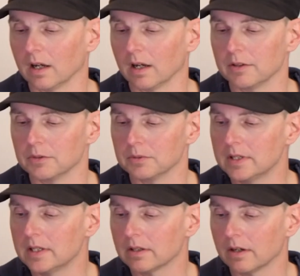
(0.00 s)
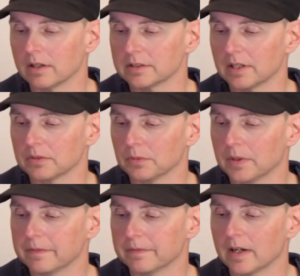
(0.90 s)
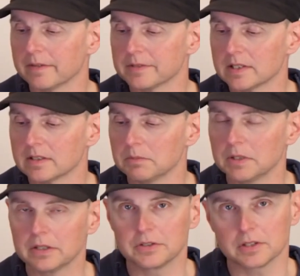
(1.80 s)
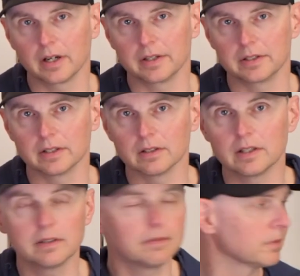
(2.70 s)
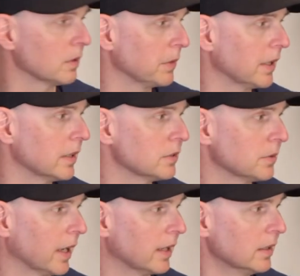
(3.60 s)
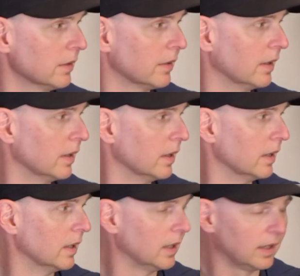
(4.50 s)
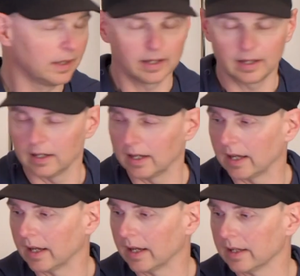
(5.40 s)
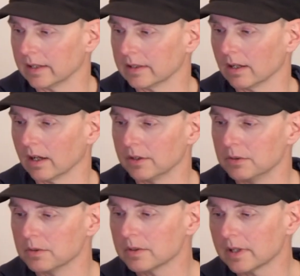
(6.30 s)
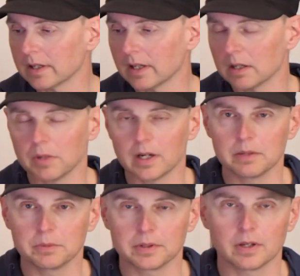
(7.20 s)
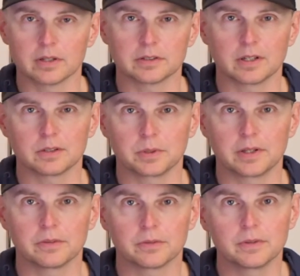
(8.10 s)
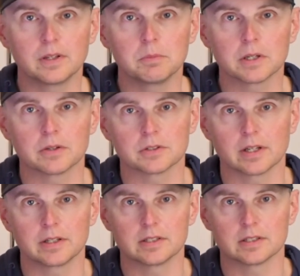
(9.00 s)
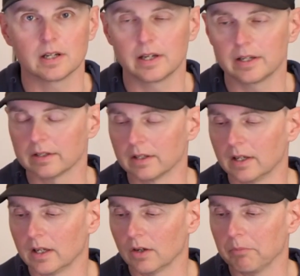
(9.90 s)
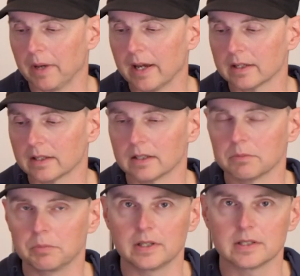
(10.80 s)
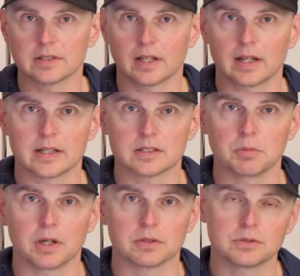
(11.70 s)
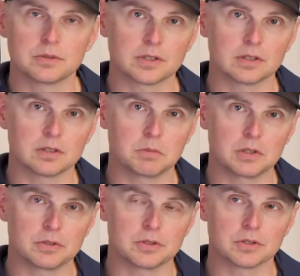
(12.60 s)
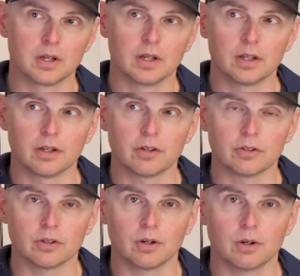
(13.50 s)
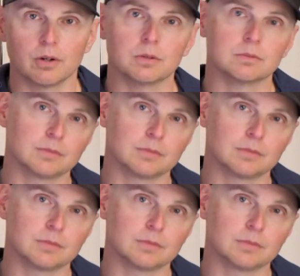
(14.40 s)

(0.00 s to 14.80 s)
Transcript: You need 125 centimeters ideally from end to end. And you can get by with 123 because I designed a back end piece that adds about 2 centimeters. So,